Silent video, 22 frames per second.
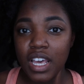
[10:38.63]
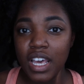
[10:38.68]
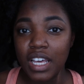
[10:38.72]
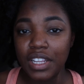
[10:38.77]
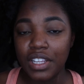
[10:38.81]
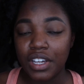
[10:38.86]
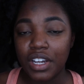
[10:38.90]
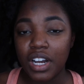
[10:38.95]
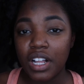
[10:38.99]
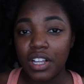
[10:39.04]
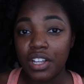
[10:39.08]

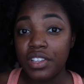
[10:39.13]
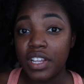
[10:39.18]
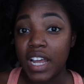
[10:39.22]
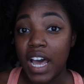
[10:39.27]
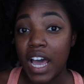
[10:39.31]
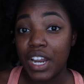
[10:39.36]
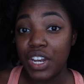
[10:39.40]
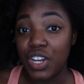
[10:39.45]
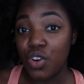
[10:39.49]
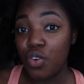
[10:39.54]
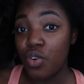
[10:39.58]
in the color that
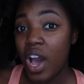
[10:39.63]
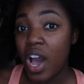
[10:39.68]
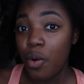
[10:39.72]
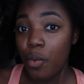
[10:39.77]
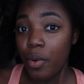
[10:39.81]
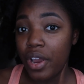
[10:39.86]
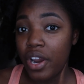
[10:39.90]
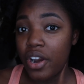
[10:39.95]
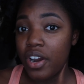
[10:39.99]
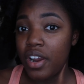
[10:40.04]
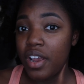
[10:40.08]
I know I
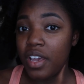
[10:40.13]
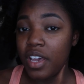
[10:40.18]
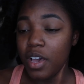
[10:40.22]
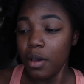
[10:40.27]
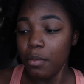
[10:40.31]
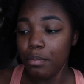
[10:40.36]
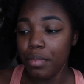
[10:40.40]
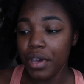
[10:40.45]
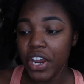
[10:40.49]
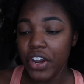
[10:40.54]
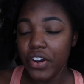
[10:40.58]
wear and
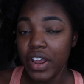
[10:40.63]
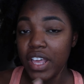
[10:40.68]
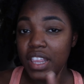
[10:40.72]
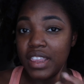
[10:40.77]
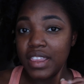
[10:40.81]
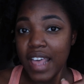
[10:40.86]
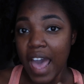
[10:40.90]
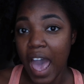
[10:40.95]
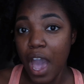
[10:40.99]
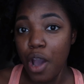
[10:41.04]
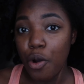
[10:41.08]
compare
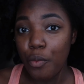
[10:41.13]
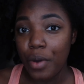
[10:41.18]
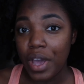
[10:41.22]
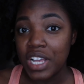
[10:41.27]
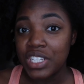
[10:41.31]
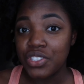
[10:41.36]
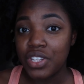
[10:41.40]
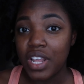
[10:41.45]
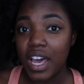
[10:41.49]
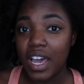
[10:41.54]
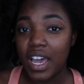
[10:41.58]
it that
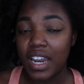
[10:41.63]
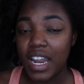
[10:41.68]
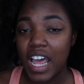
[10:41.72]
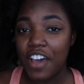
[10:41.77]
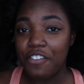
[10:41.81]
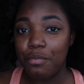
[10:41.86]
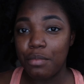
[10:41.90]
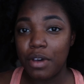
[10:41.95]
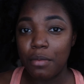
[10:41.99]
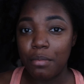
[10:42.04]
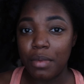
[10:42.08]
way so that I can
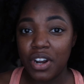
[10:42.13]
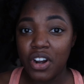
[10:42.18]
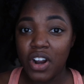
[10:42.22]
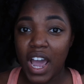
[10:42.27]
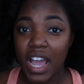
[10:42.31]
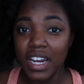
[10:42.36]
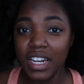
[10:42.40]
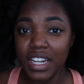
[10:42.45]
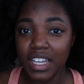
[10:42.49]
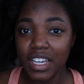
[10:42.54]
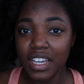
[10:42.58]
have a better
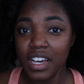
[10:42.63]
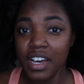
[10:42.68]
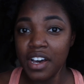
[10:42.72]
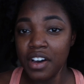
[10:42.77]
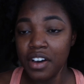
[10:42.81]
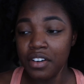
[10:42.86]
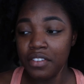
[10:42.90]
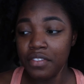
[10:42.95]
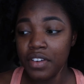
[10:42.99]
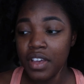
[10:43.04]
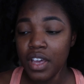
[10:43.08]
idea
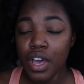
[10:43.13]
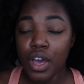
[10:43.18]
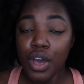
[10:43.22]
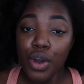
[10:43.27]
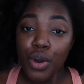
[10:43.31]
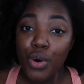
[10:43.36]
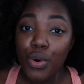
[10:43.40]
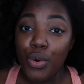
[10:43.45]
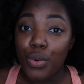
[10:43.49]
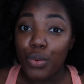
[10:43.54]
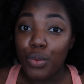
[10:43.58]
of
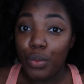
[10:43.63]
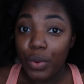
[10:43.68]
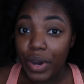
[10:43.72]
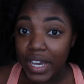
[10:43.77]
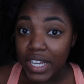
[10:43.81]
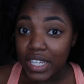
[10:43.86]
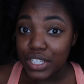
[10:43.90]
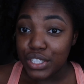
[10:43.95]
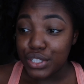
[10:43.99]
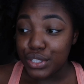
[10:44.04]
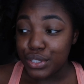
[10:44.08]

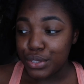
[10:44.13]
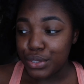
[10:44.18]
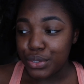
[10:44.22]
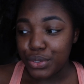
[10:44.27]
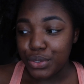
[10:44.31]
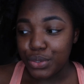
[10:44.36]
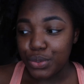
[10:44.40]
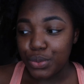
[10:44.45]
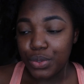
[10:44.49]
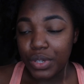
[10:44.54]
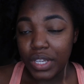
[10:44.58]
what
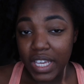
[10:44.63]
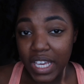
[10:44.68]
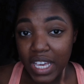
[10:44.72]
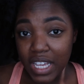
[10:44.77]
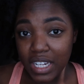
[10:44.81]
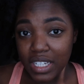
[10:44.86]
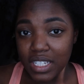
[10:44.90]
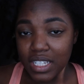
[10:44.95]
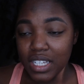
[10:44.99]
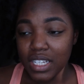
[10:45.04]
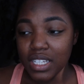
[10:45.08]
to
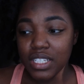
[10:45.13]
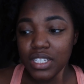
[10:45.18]
get.